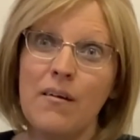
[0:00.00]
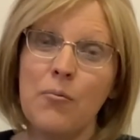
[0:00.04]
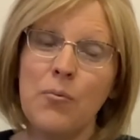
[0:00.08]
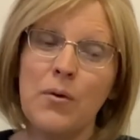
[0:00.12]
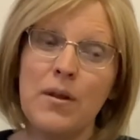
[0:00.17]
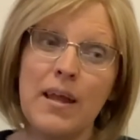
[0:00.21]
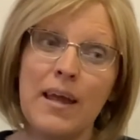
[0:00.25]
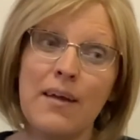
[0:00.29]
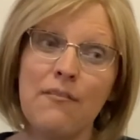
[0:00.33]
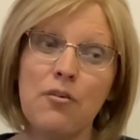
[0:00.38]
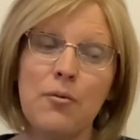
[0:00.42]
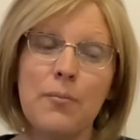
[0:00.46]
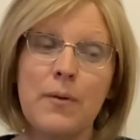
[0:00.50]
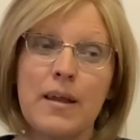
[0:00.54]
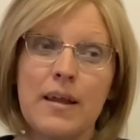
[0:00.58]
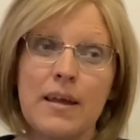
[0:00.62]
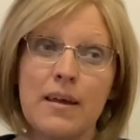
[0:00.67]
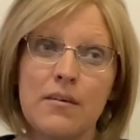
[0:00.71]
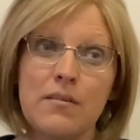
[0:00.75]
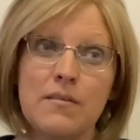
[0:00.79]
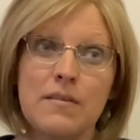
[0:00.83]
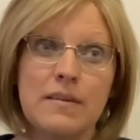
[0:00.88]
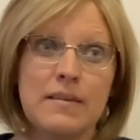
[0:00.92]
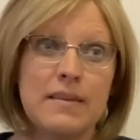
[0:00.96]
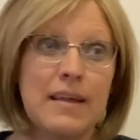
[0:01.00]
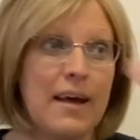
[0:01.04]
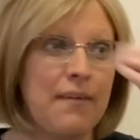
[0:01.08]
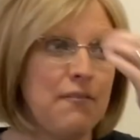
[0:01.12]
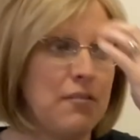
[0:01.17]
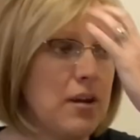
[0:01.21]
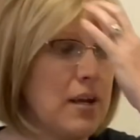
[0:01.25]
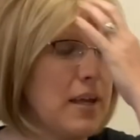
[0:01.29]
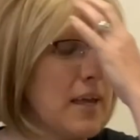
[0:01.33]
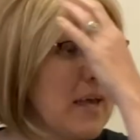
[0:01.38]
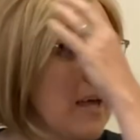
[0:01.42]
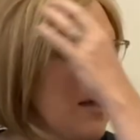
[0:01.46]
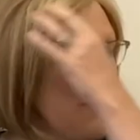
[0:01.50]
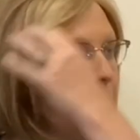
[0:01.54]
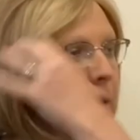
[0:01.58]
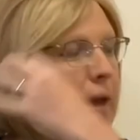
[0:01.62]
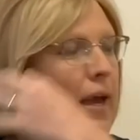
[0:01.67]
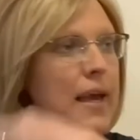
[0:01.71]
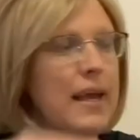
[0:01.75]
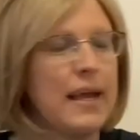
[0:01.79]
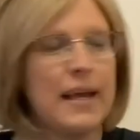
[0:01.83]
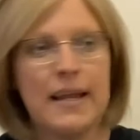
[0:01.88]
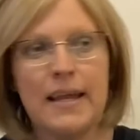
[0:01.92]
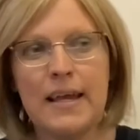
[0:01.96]
When everybody else is having a
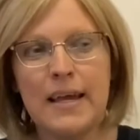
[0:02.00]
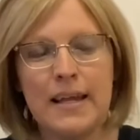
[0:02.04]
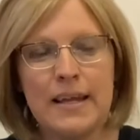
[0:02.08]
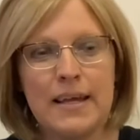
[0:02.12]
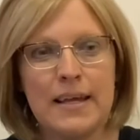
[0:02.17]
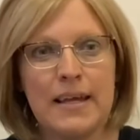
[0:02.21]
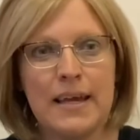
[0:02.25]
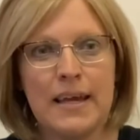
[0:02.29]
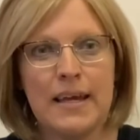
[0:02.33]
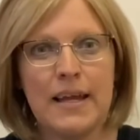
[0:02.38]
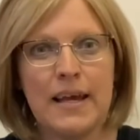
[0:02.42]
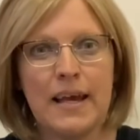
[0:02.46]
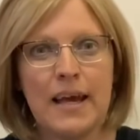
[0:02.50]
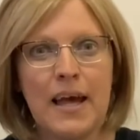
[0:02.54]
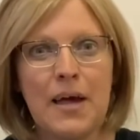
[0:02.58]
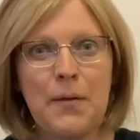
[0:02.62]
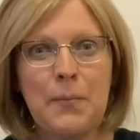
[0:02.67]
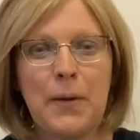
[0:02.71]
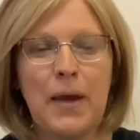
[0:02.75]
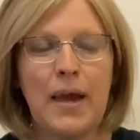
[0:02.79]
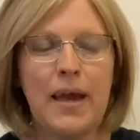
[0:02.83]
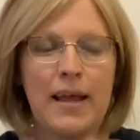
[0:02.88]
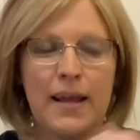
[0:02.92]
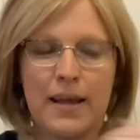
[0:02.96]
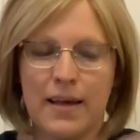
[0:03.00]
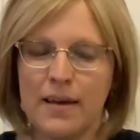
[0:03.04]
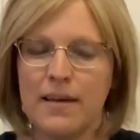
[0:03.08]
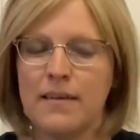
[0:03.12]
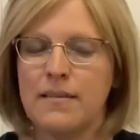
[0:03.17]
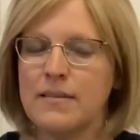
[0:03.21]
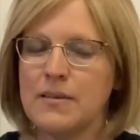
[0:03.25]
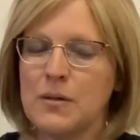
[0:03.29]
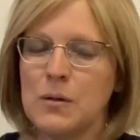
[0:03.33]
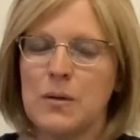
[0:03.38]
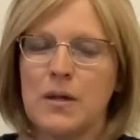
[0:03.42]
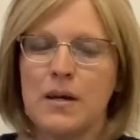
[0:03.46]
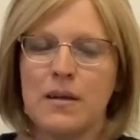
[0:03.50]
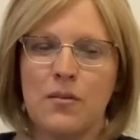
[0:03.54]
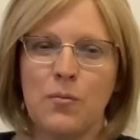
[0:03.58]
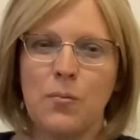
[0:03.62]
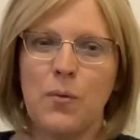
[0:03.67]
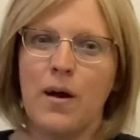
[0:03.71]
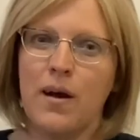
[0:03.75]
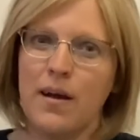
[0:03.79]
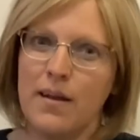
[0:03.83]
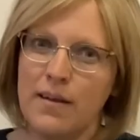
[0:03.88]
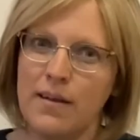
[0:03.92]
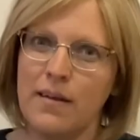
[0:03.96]
cupcake and he didn't get a cupcake. And so that's
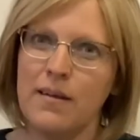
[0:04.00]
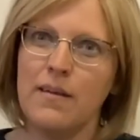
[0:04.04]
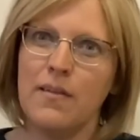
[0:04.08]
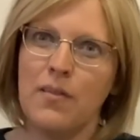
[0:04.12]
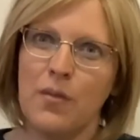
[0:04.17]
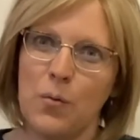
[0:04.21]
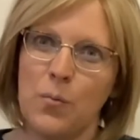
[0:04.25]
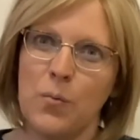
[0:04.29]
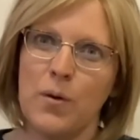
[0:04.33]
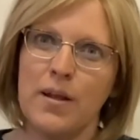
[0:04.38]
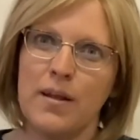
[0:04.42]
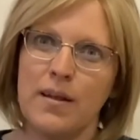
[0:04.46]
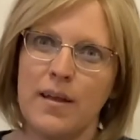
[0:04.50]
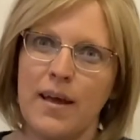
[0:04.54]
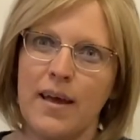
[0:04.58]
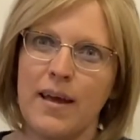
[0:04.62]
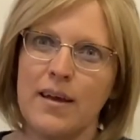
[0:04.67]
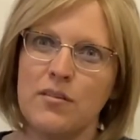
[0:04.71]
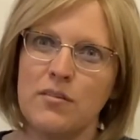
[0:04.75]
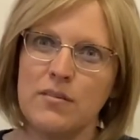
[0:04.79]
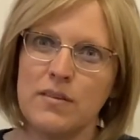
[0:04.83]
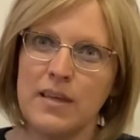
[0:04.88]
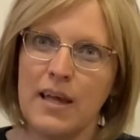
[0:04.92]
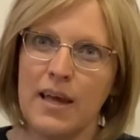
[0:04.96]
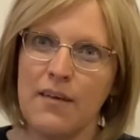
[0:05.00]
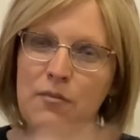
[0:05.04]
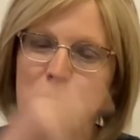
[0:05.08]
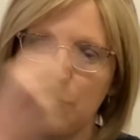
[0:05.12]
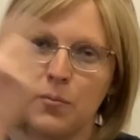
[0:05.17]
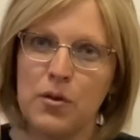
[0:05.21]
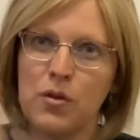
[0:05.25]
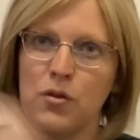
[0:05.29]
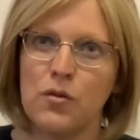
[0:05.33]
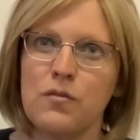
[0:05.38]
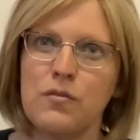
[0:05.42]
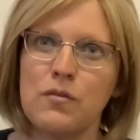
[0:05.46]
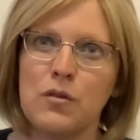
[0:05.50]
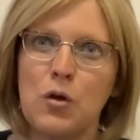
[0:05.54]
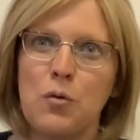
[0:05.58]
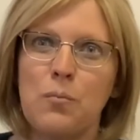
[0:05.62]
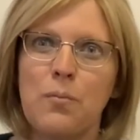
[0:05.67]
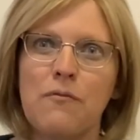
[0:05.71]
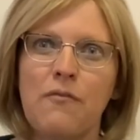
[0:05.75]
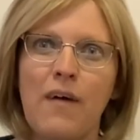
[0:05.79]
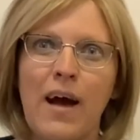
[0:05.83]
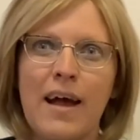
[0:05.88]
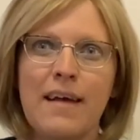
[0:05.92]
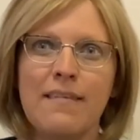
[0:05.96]
why I did it the one day. I just gave him a little scoop
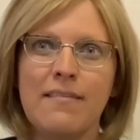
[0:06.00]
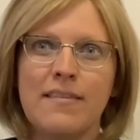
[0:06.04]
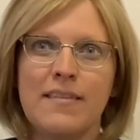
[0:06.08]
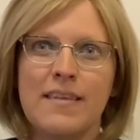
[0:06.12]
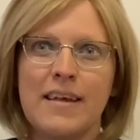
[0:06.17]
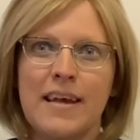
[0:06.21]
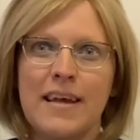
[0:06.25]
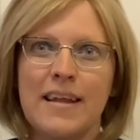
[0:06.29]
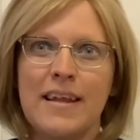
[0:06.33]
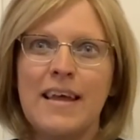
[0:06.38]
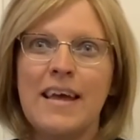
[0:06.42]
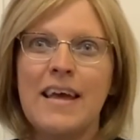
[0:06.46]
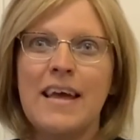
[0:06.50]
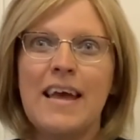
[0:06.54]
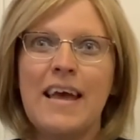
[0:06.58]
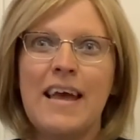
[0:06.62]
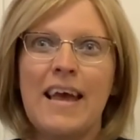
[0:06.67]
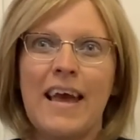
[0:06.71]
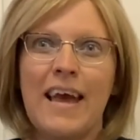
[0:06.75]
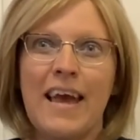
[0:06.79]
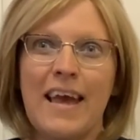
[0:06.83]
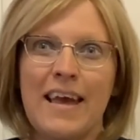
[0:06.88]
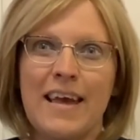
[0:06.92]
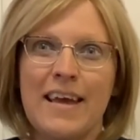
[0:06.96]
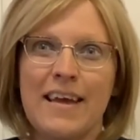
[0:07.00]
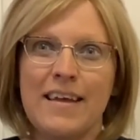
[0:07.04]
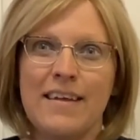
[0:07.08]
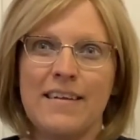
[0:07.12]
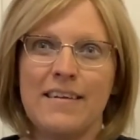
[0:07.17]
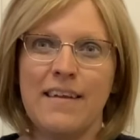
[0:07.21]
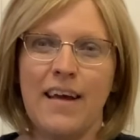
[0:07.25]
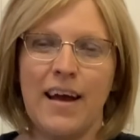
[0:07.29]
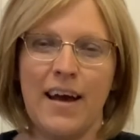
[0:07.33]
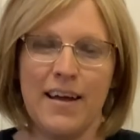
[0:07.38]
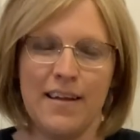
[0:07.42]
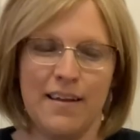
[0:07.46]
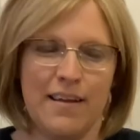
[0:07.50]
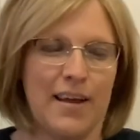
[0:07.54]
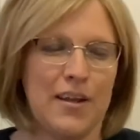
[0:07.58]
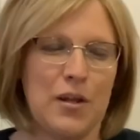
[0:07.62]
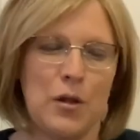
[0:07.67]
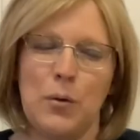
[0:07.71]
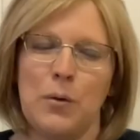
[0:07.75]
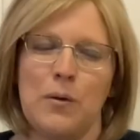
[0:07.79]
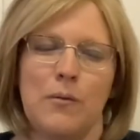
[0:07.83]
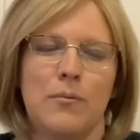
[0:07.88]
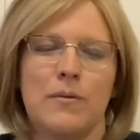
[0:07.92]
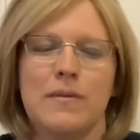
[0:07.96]
of icing. And I
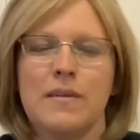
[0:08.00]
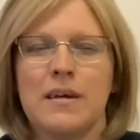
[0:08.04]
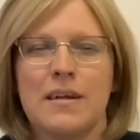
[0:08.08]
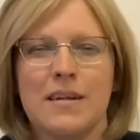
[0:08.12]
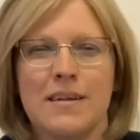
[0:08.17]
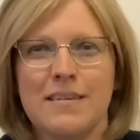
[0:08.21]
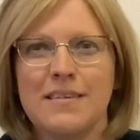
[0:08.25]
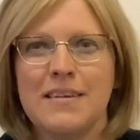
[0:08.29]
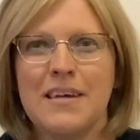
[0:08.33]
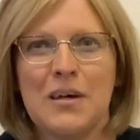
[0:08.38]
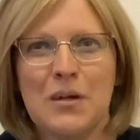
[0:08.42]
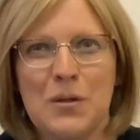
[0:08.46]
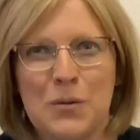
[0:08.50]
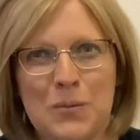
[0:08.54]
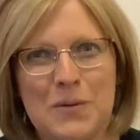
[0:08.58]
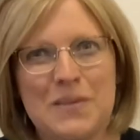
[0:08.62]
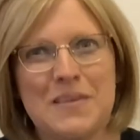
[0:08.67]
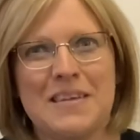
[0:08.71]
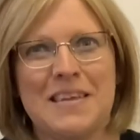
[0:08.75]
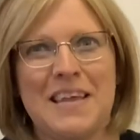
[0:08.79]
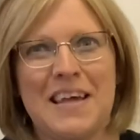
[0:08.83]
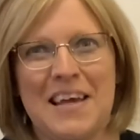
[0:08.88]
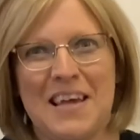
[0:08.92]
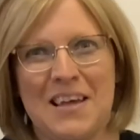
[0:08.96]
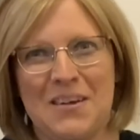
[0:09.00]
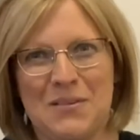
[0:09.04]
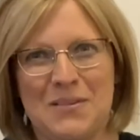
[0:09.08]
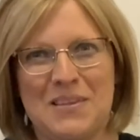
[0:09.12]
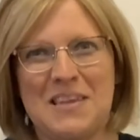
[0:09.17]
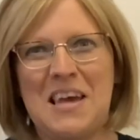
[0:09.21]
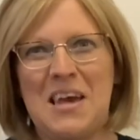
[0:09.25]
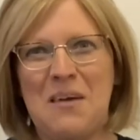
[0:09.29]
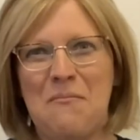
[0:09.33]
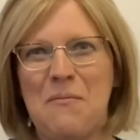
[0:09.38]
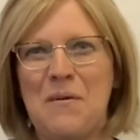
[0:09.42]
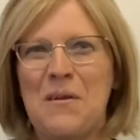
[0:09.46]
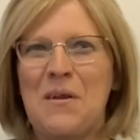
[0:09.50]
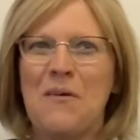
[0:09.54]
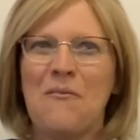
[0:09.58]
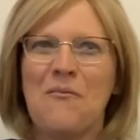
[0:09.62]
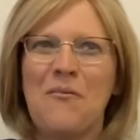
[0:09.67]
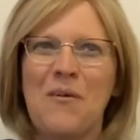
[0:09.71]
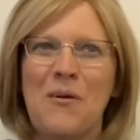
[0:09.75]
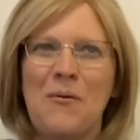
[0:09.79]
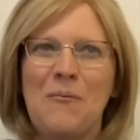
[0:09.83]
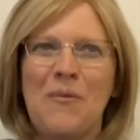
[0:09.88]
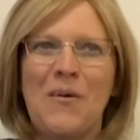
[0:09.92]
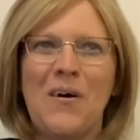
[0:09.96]
knew he was going to tell. Wasn't like I was keeping it
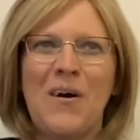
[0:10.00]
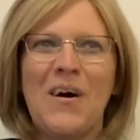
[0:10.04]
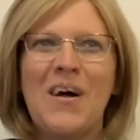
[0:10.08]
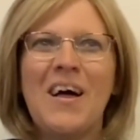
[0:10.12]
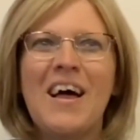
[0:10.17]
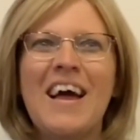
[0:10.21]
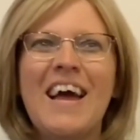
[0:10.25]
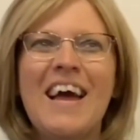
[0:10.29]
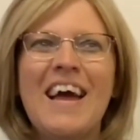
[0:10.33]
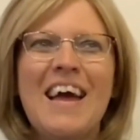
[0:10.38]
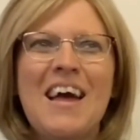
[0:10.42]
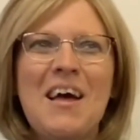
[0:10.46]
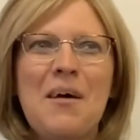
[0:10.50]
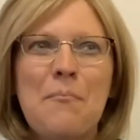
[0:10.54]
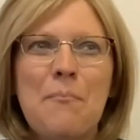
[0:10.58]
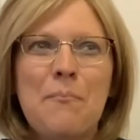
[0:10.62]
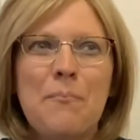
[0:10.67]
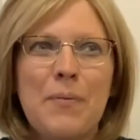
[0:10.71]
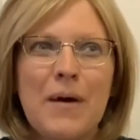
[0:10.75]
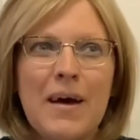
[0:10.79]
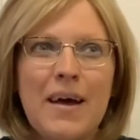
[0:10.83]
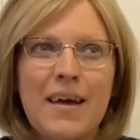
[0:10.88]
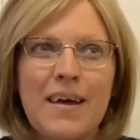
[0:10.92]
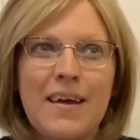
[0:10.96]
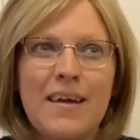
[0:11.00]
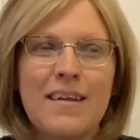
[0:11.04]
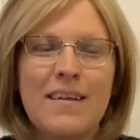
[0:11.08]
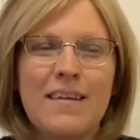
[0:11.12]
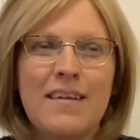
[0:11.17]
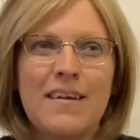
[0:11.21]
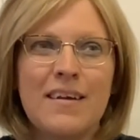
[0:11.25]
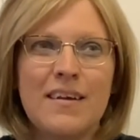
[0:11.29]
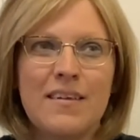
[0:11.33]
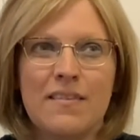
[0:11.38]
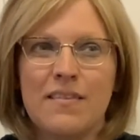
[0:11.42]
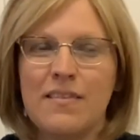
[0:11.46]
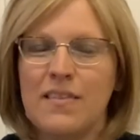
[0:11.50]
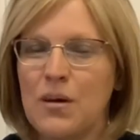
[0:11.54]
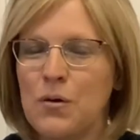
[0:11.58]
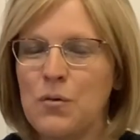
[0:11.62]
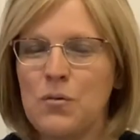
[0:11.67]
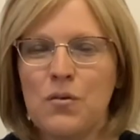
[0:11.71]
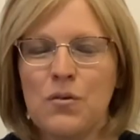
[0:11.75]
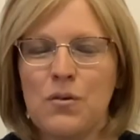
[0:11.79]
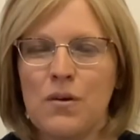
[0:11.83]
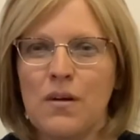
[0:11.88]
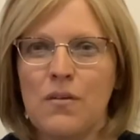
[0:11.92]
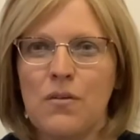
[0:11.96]
for real. But those
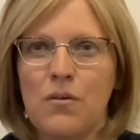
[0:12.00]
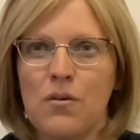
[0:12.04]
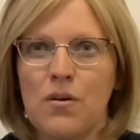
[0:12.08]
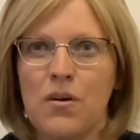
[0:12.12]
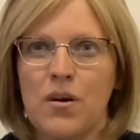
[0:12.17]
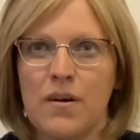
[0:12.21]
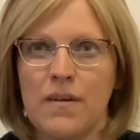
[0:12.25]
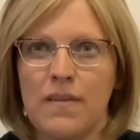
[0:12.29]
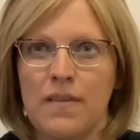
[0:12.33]
are other hard